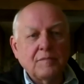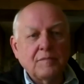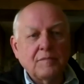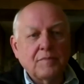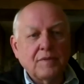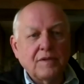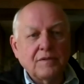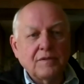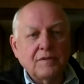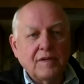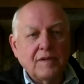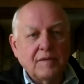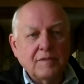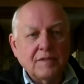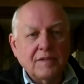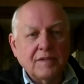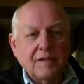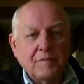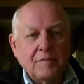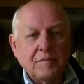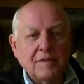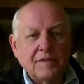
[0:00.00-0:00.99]
program a
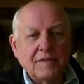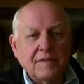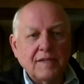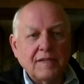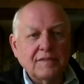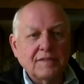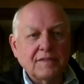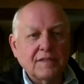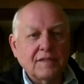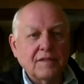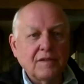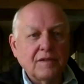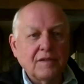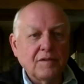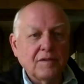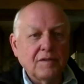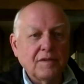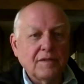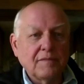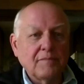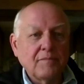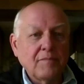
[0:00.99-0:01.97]
couple of days ago,
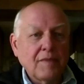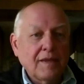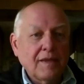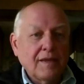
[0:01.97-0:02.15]
and